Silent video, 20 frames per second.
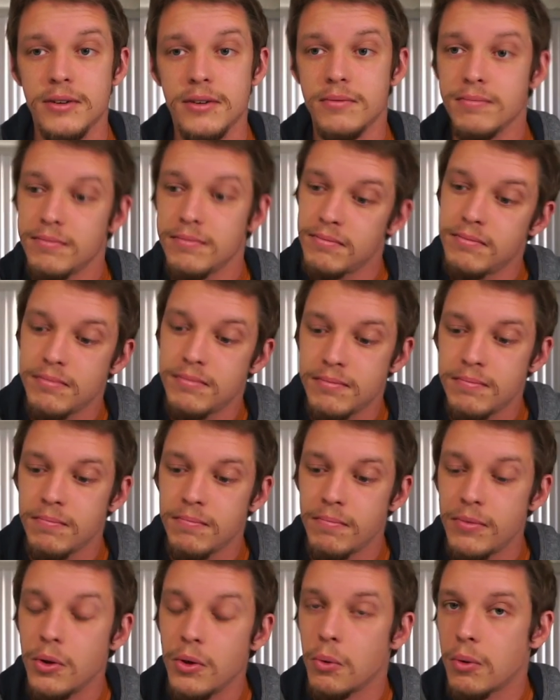you know,
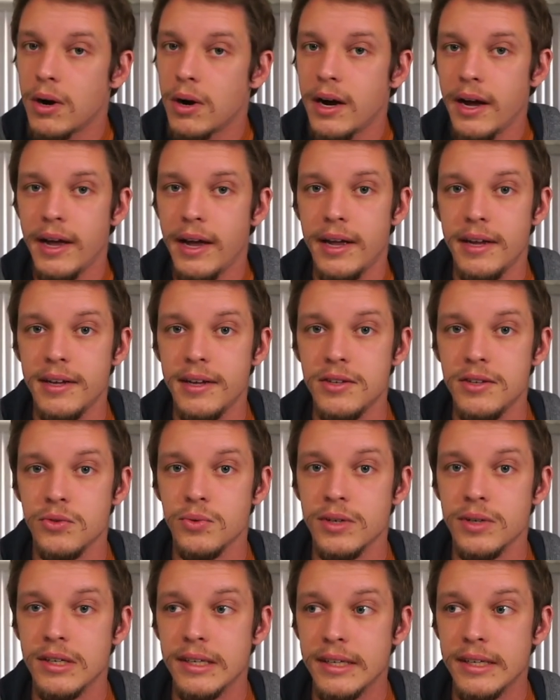the why
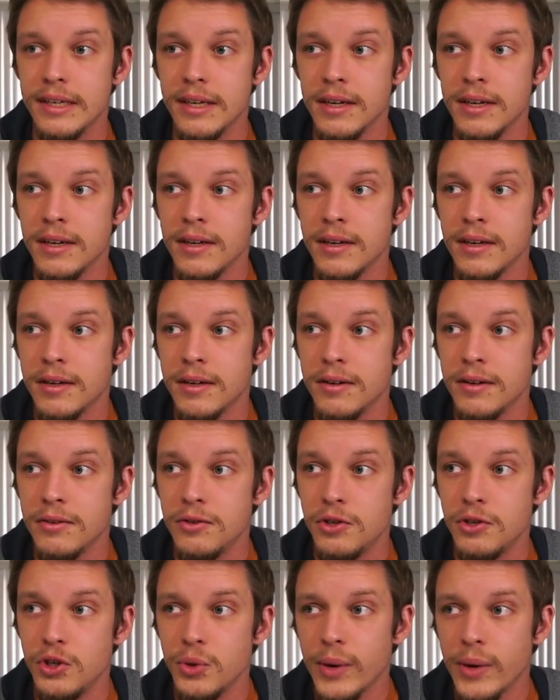is really,
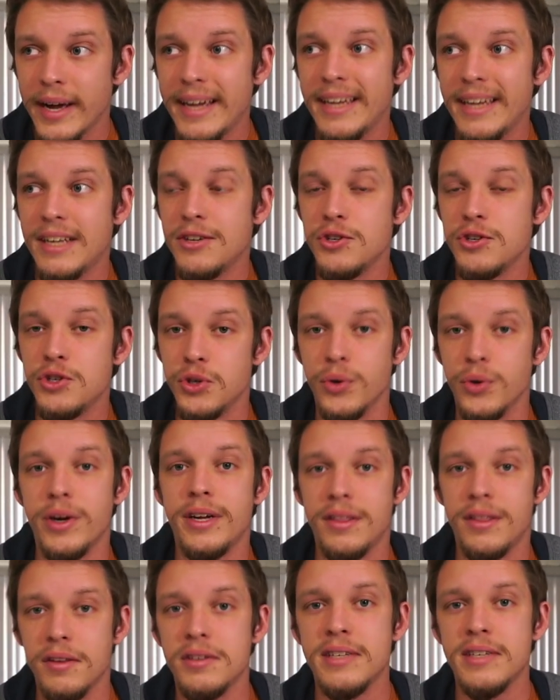do I
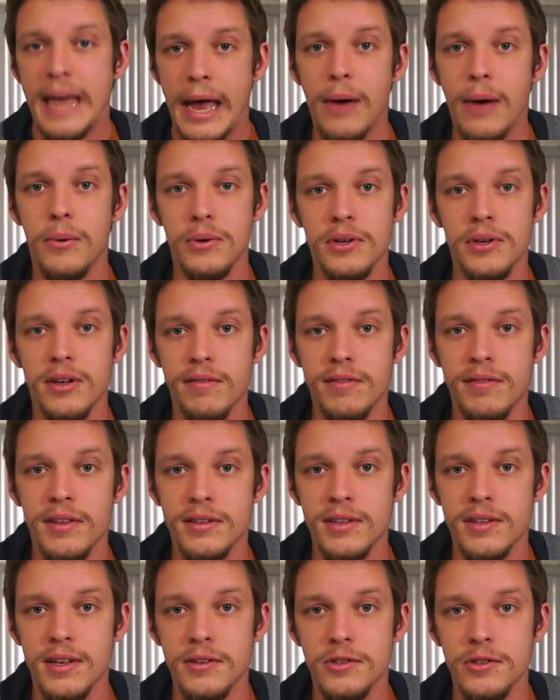enjoy the sound of
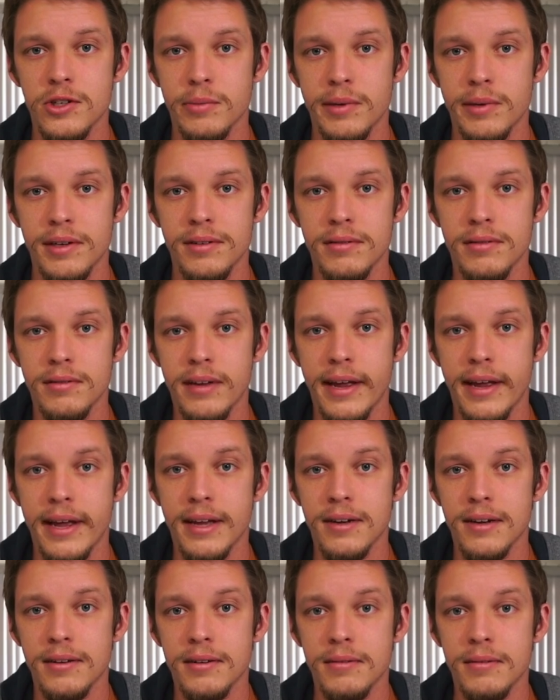this instrument?
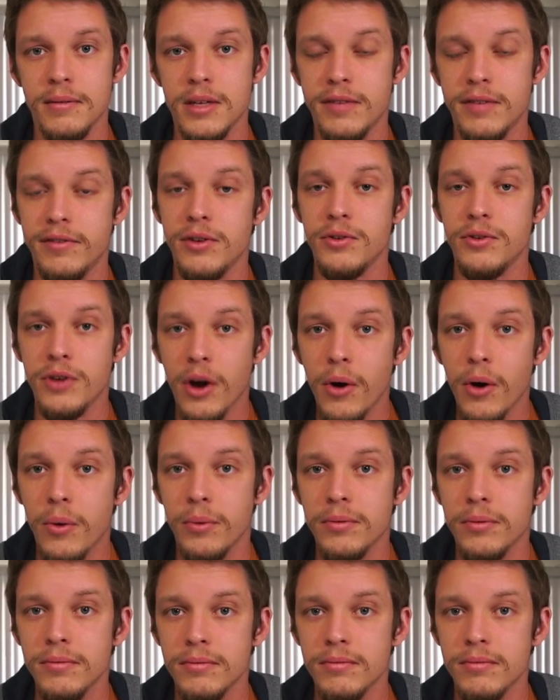And if you
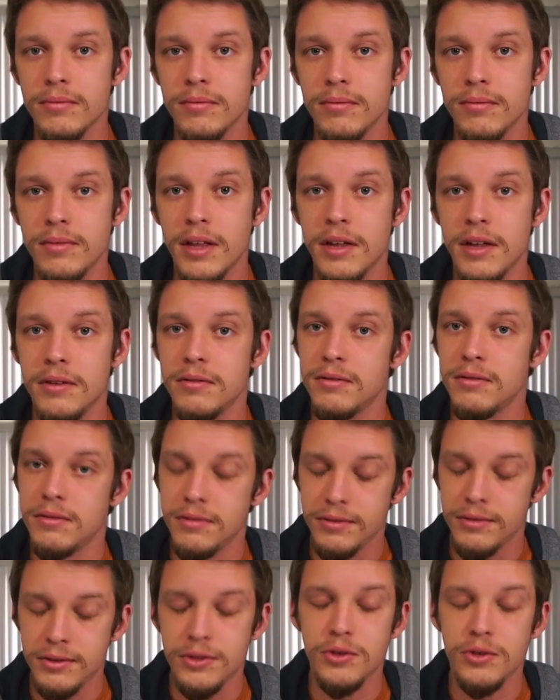don't, then
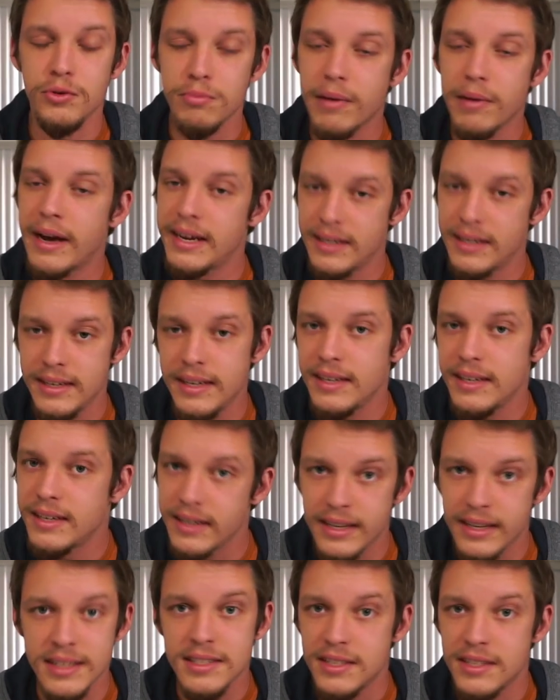you might need
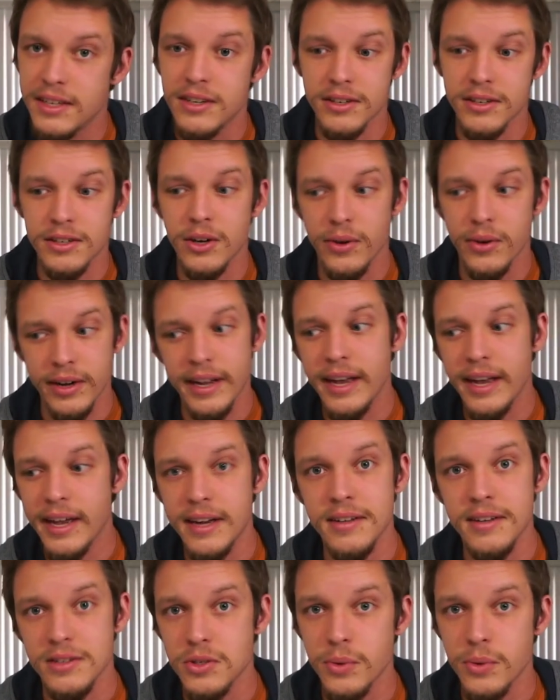to consider going
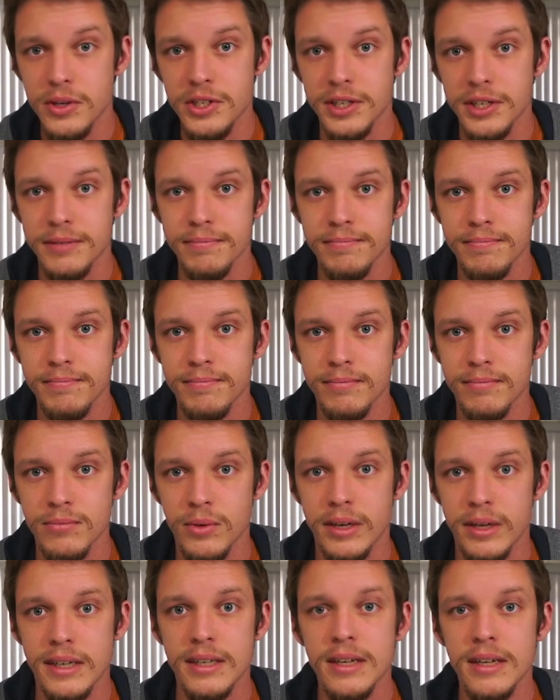ahead and switching,
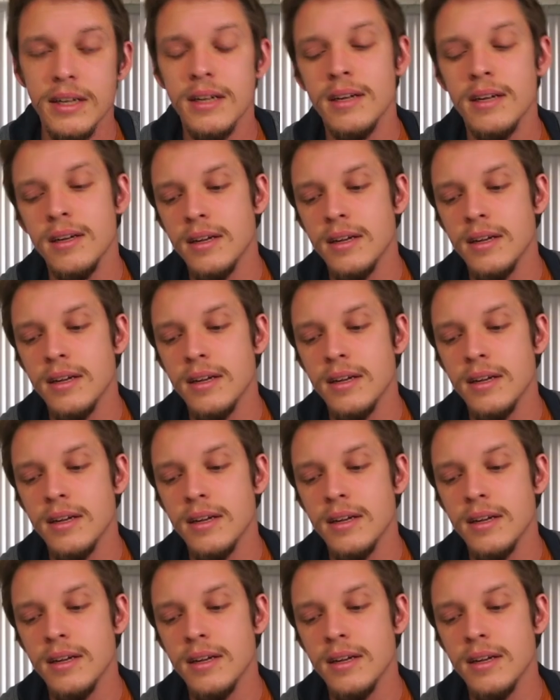right?